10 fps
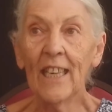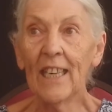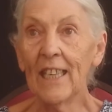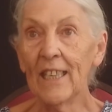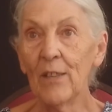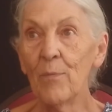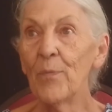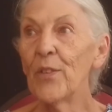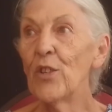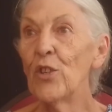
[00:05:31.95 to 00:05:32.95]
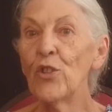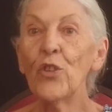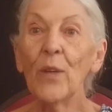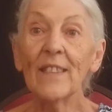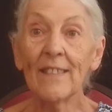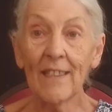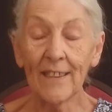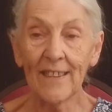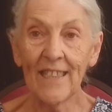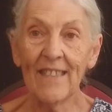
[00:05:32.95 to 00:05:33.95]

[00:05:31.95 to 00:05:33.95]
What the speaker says: to effect